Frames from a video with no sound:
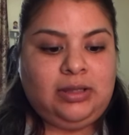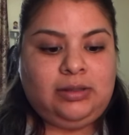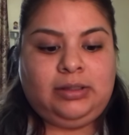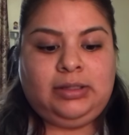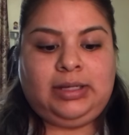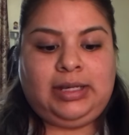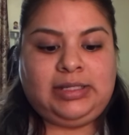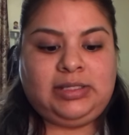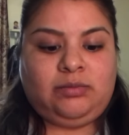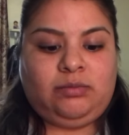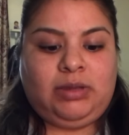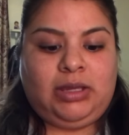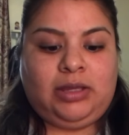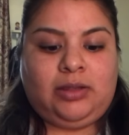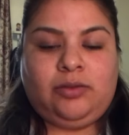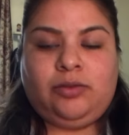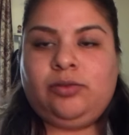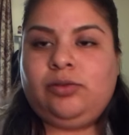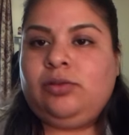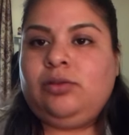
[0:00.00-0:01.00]
They like to
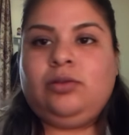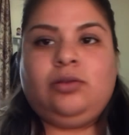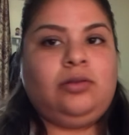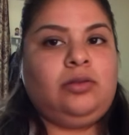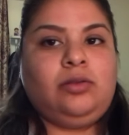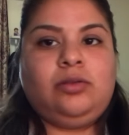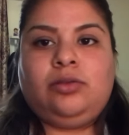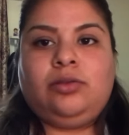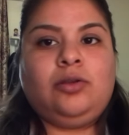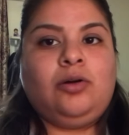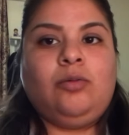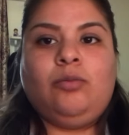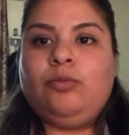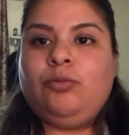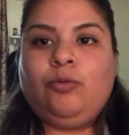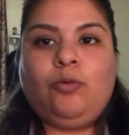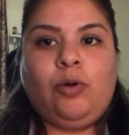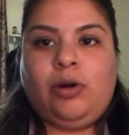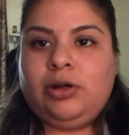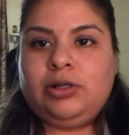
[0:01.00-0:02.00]
make the
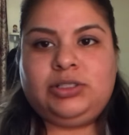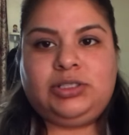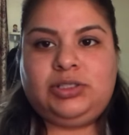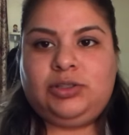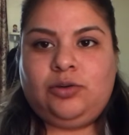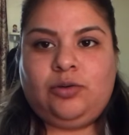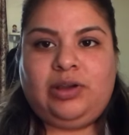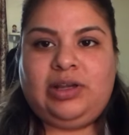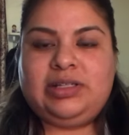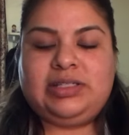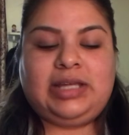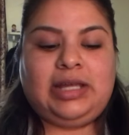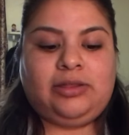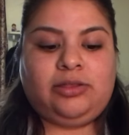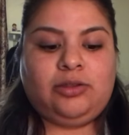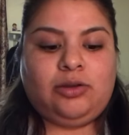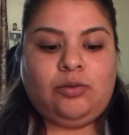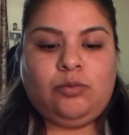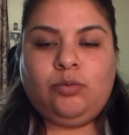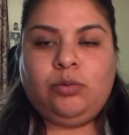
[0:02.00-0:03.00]
worst noise at
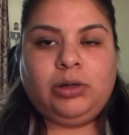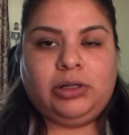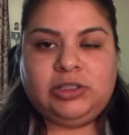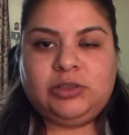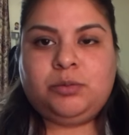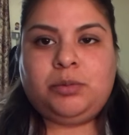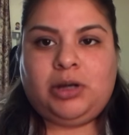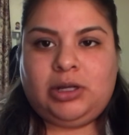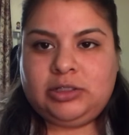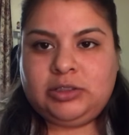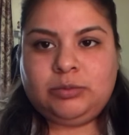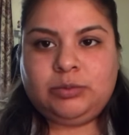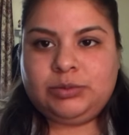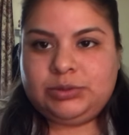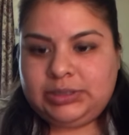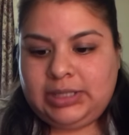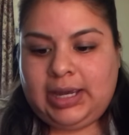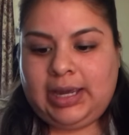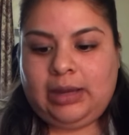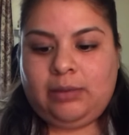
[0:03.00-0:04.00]
the worst possible
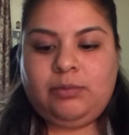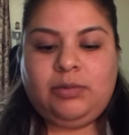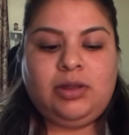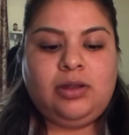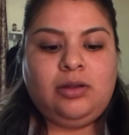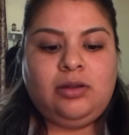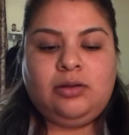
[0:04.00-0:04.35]
time.